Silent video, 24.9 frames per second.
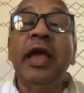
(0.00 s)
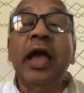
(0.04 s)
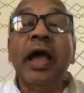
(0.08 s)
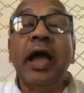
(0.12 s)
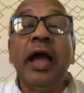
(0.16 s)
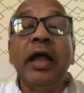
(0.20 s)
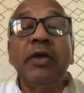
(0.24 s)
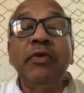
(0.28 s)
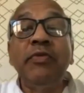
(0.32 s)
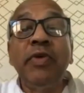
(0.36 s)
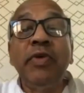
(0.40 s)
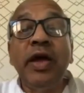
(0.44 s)

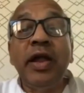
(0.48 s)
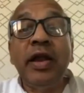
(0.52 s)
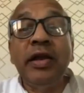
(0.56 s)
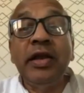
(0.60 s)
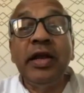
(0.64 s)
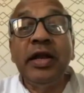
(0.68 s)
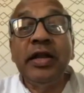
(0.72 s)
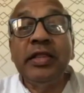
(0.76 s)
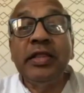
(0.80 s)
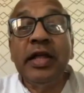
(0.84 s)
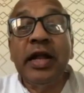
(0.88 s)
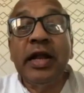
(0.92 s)
And where
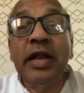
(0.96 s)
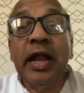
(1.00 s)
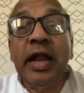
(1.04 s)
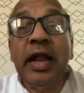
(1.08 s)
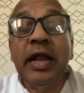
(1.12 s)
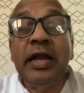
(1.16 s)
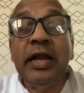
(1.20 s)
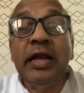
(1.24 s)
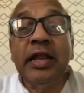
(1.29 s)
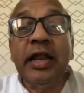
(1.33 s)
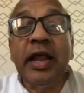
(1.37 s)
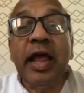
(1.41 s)
did that
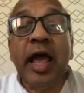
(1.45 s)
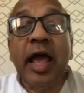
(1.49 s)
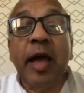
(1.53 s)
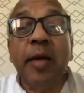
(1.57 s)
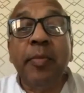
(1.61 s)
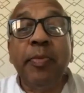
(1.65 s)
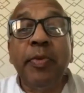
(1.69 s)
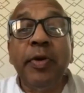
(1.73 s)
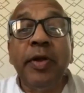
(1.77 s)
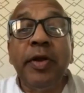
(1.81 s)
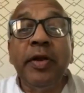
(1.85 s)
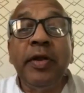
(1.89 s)
entry
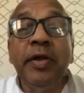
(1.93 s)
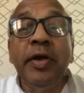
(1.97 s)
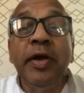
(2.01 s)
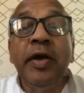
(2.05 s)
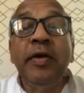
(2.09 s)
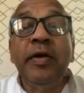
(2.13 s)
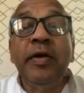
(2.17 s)
happen?